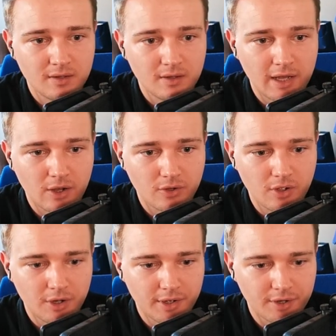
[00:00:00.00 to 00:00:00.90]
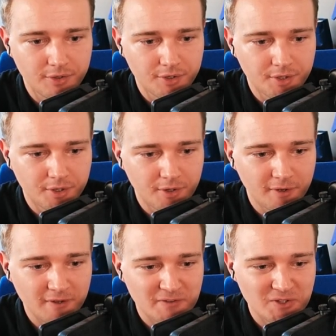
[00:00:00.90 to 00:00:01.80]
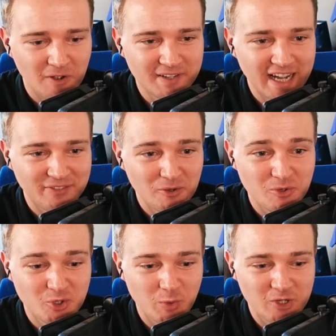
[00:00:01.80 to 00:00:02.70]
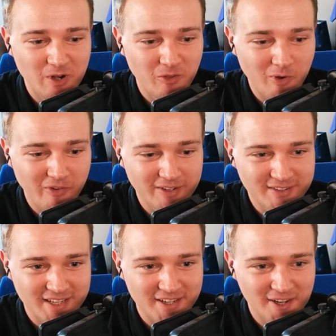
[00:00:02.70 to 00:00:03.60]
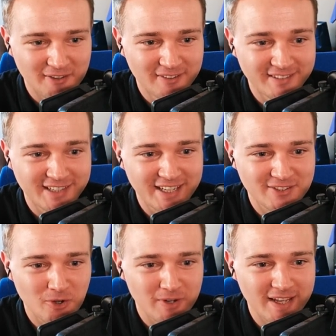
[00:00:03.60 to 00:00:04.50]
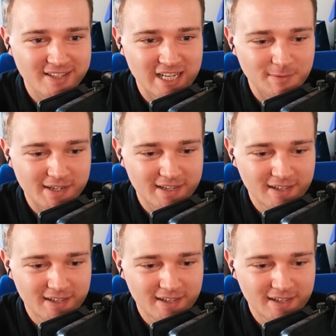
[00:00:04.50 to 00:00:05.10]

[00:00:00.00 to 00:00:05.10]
Hang on, no. I had those who switched around the one around. There you go. And then he had John King at centre-back.